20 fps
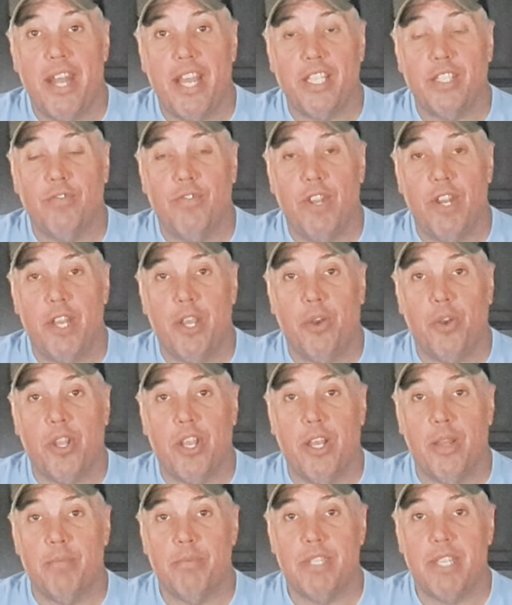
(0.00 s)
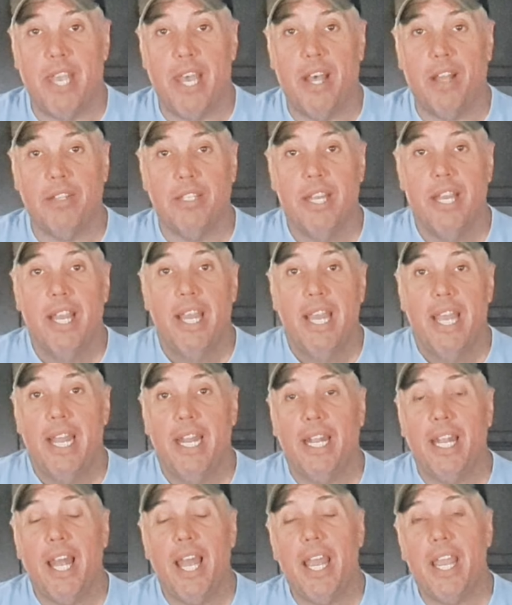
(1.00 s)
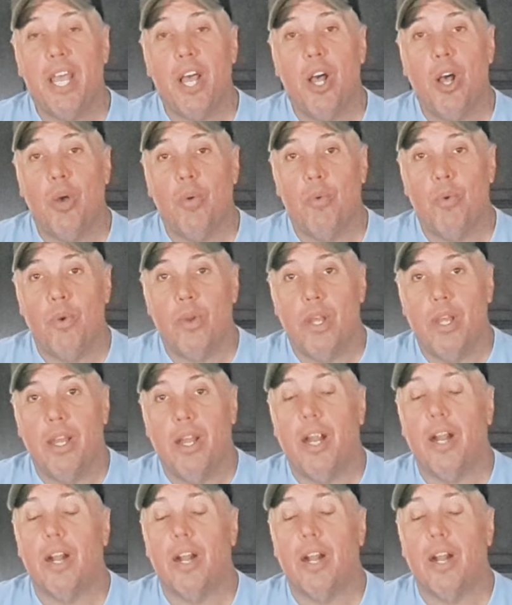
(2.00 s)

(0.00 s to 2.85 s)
next video comes out, and like always,